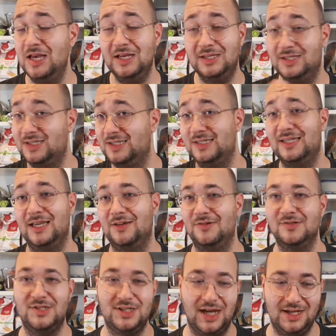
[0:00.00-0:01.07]
stick
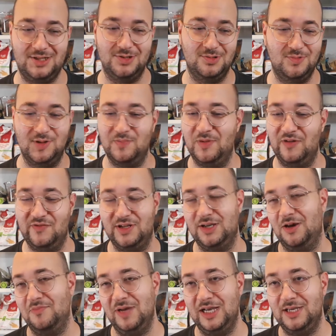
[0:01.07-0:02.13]
on schedule with my
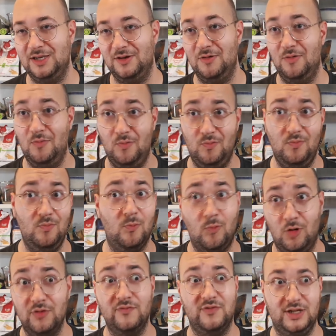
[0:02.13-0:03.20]
video making,
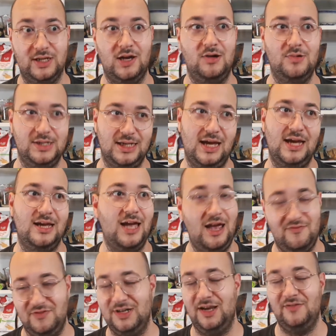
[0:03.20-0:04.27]
one video a day,
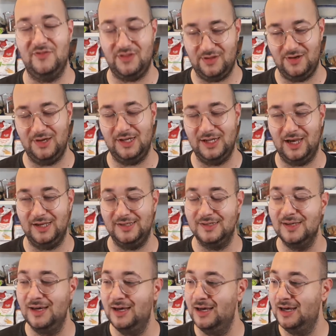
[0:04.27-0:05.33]
every day for 30 days.
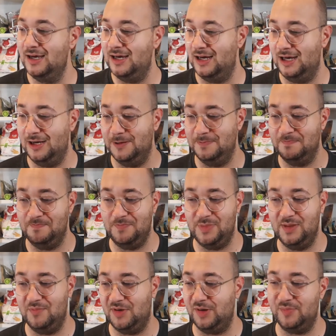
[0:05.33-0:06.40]

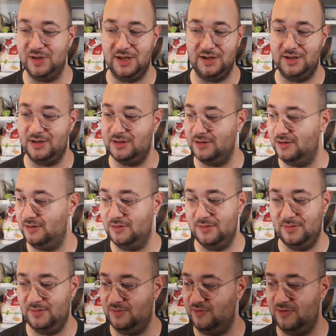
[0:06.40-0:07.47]
It might be like,
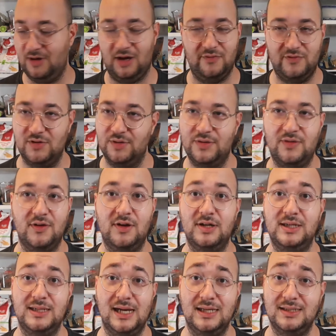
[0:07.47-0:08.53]
I've got
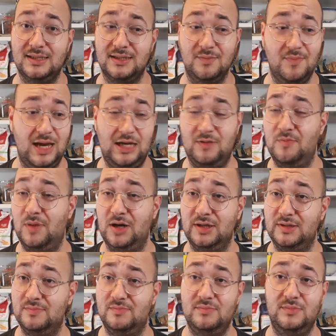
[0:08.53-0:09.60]
30 days to make
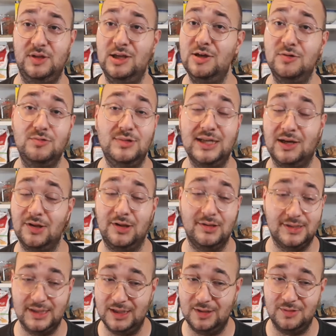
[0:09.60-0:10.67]
my new
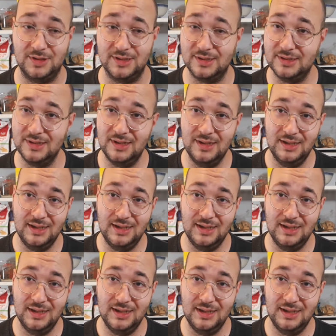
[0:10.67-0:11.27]
title sequence.